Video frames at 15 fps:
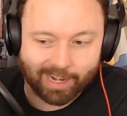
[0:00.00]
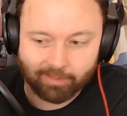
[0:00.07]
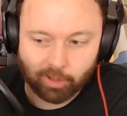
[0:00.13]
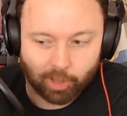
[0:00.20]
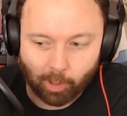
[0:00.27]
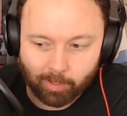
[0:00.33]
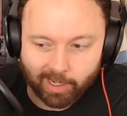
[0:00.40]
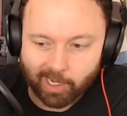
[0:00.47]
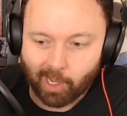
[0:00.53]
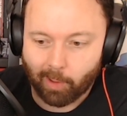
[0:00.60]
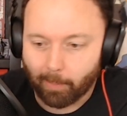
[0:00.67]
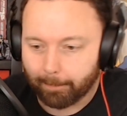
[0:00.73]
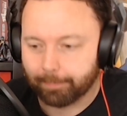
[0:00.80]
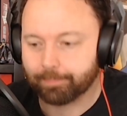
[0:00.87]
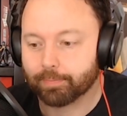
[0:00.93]
thought we'd
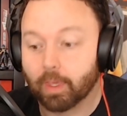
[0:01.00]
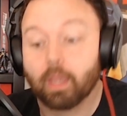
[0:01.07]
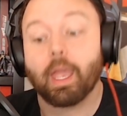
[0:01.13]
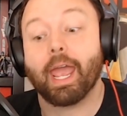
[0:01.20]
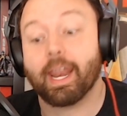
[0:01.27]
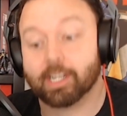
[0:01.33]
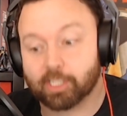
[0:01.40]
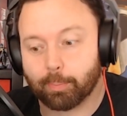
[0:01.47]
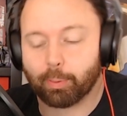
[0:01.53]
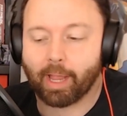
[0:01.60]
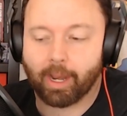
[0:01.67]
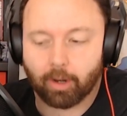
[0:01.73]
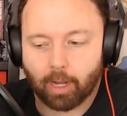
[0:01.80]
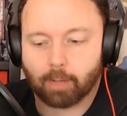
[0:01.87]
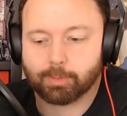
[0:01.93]
go. And it's a
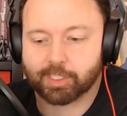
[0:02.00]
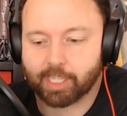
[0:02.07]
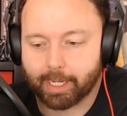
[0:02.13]
player hub city.